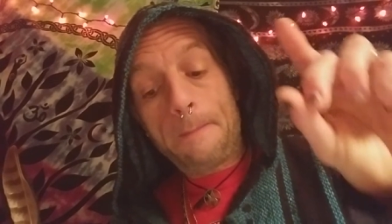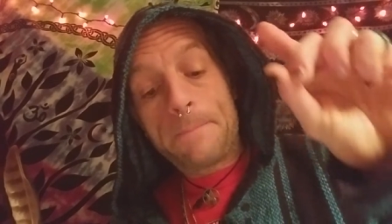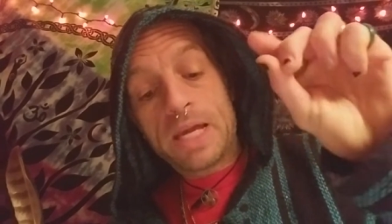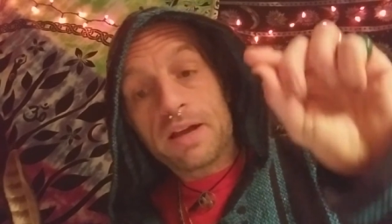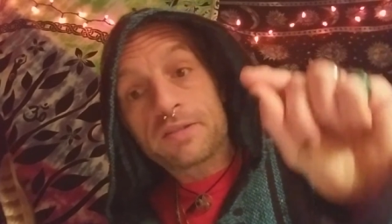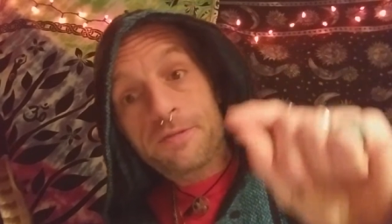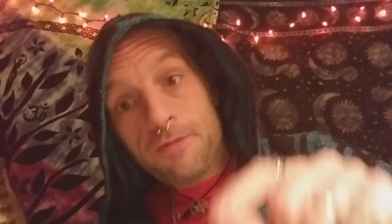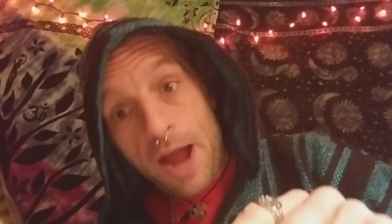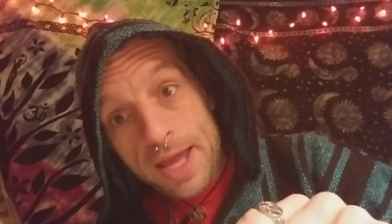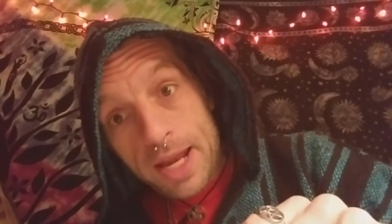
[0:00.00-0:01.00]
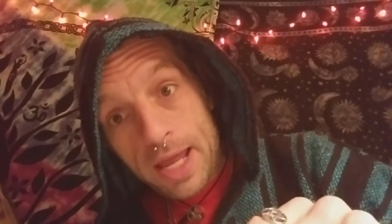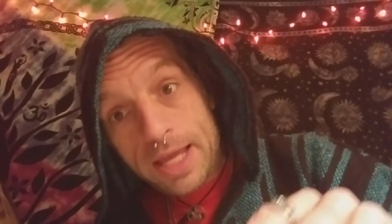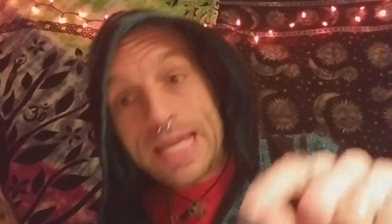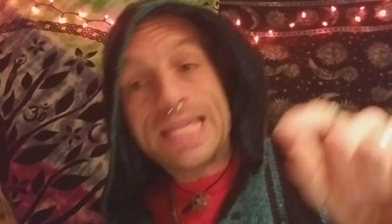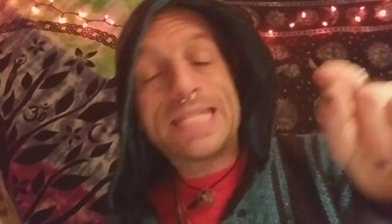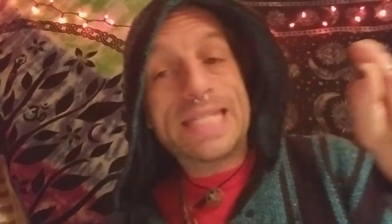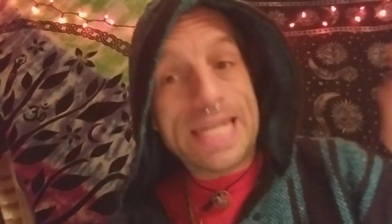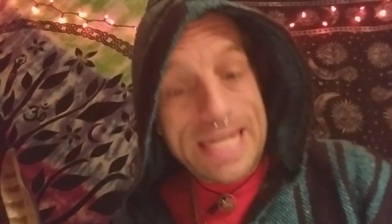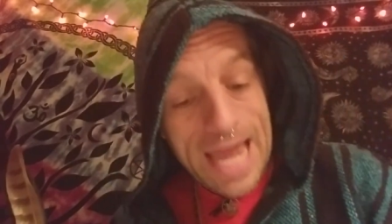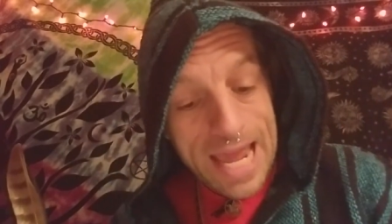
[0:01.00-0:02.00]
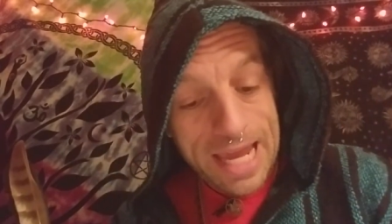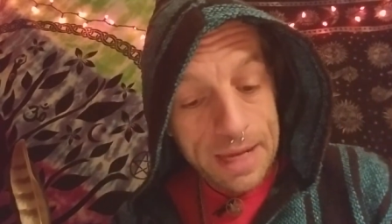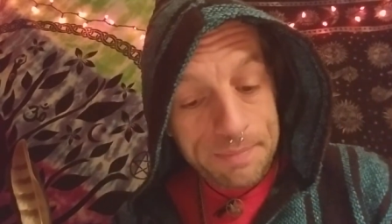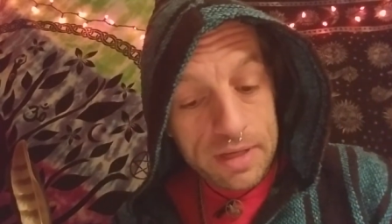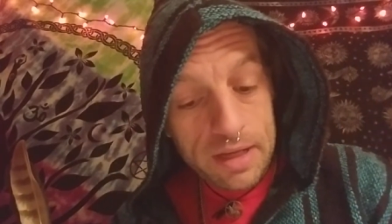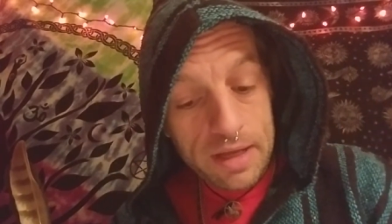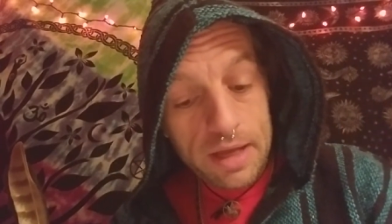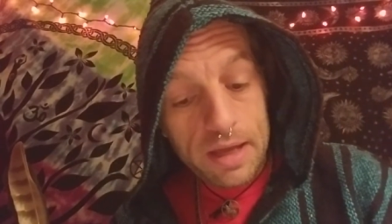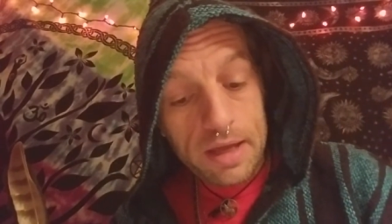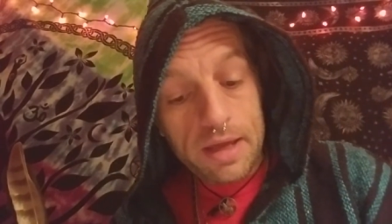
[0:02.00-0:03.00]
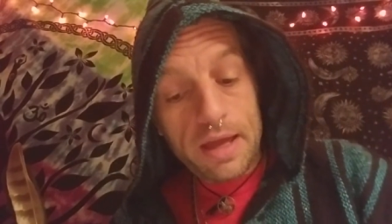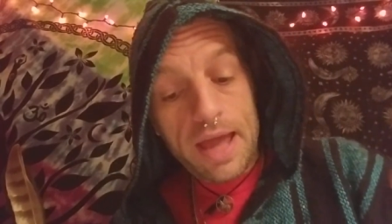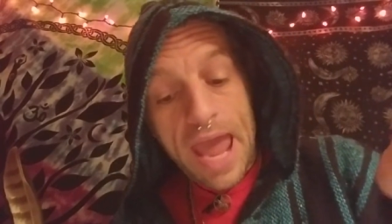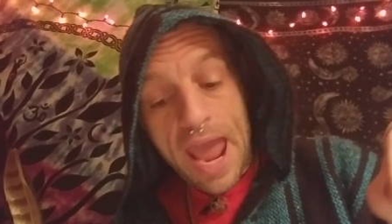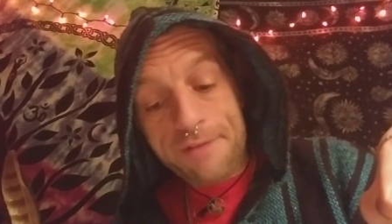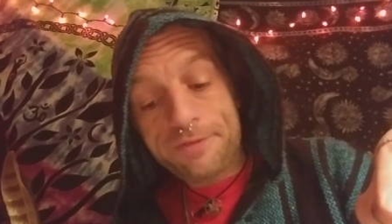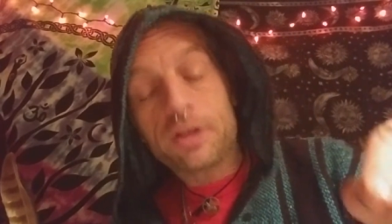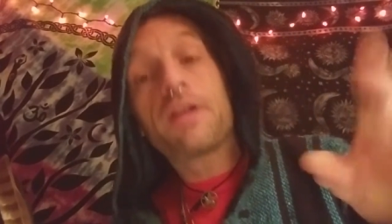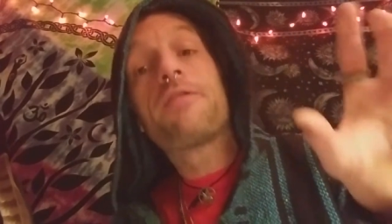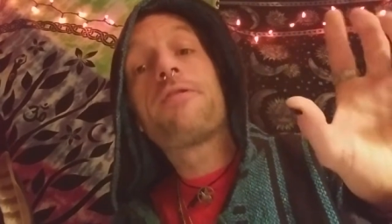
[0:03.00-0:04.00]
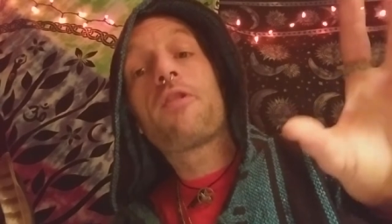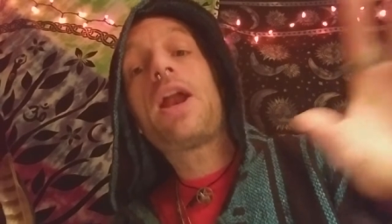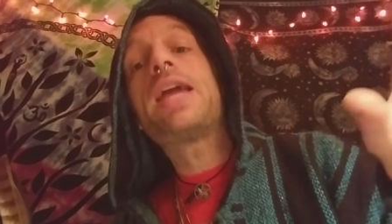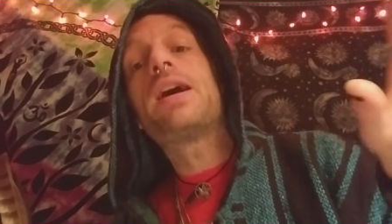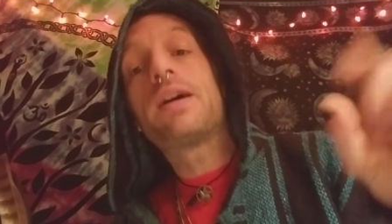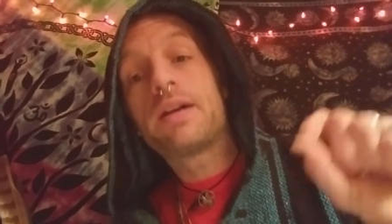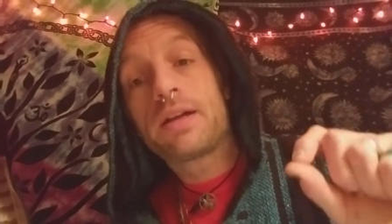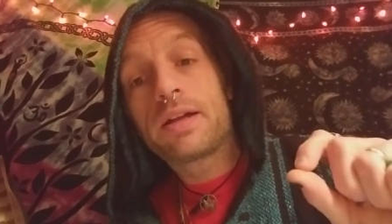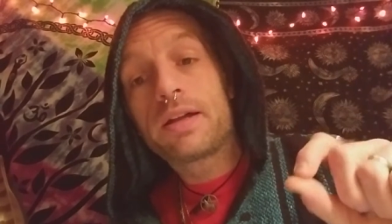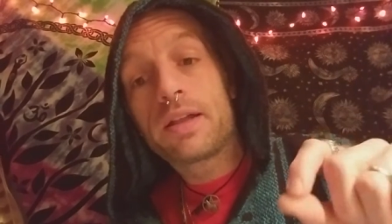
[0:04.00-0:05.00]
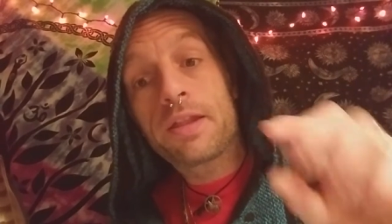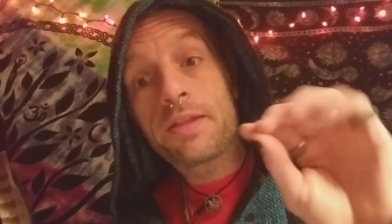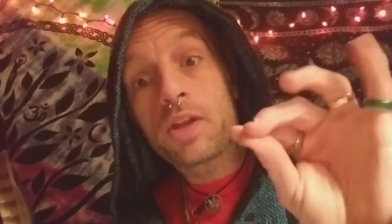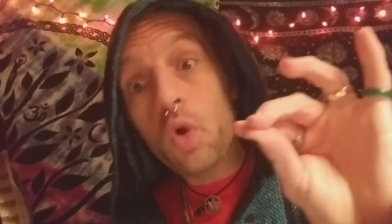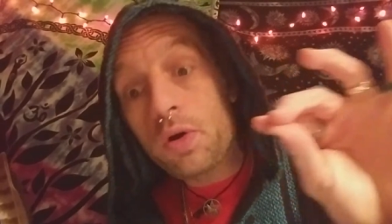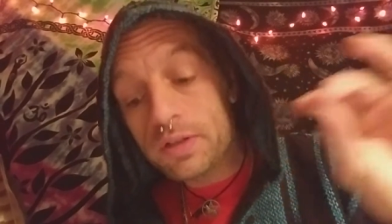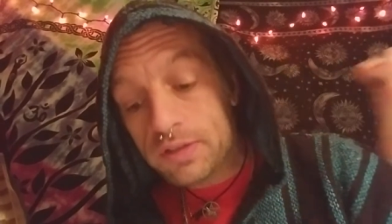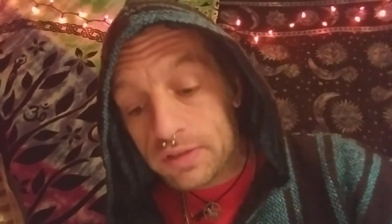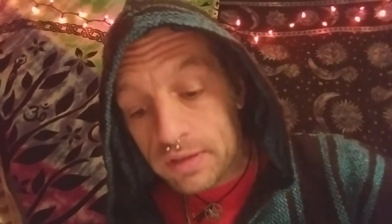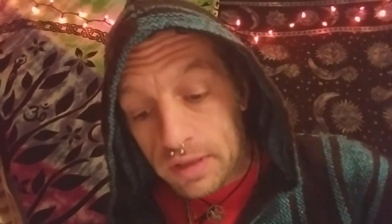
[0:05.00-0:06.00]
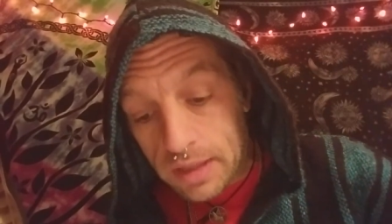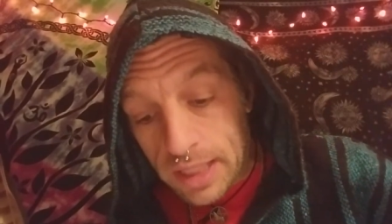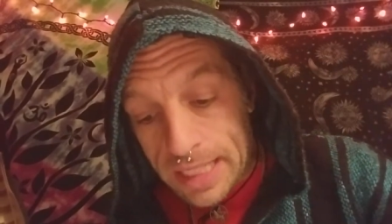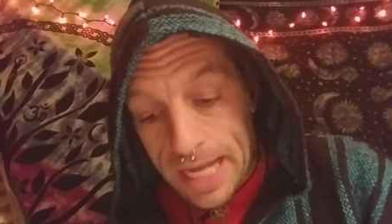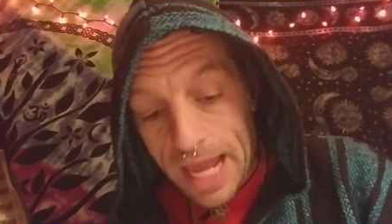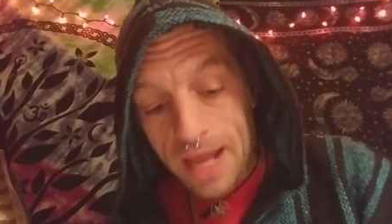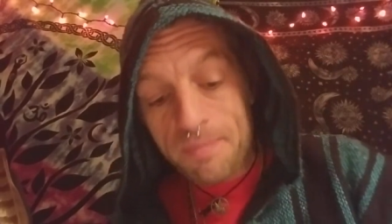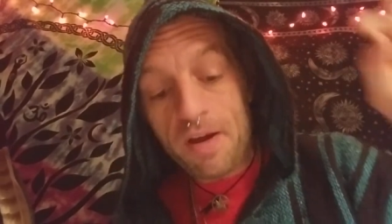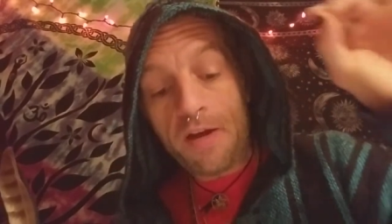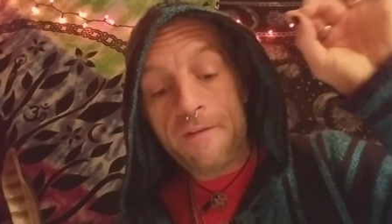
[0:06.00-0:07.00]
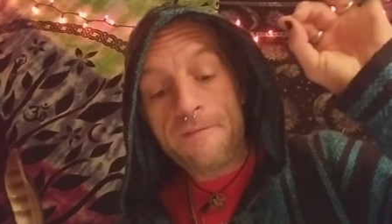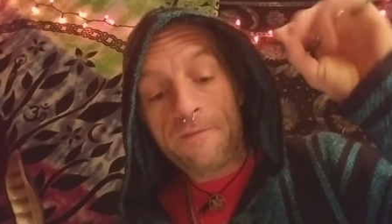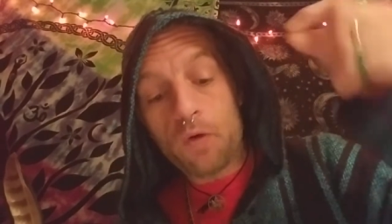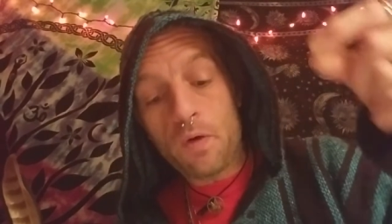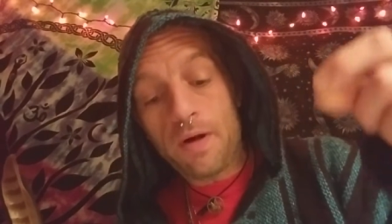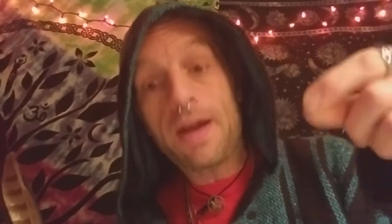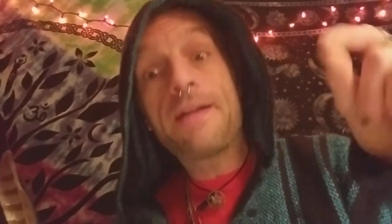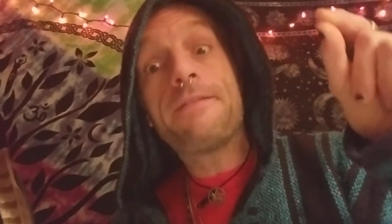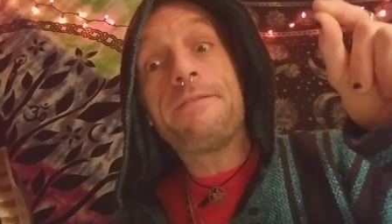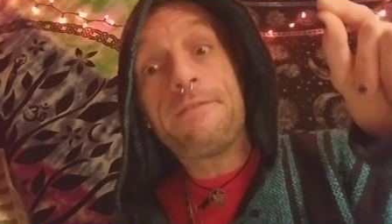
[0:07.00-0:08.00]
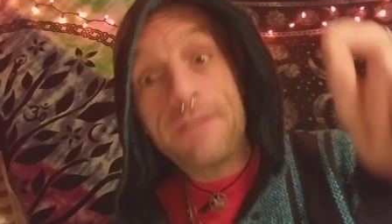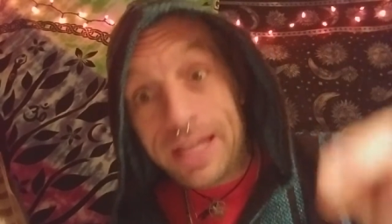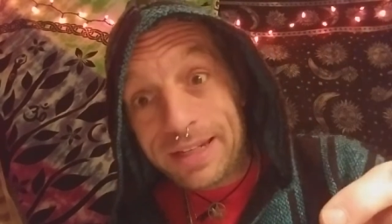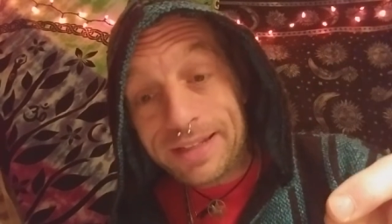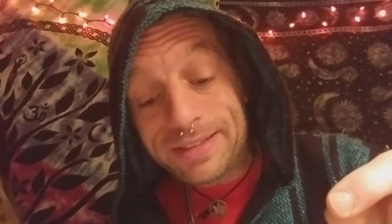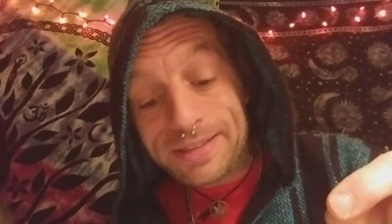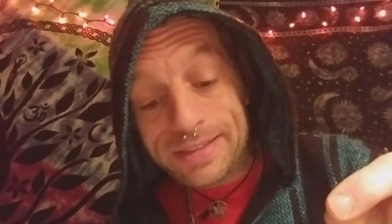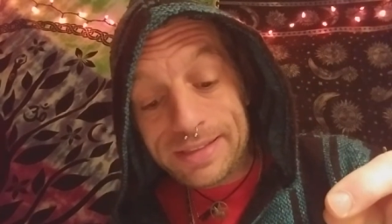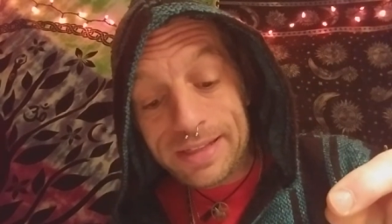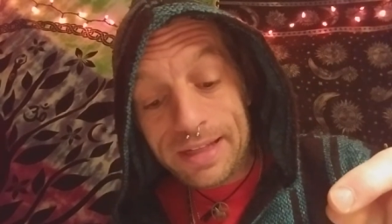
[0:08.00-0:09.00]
because Friday is named after Freya, the Norse name for Venus,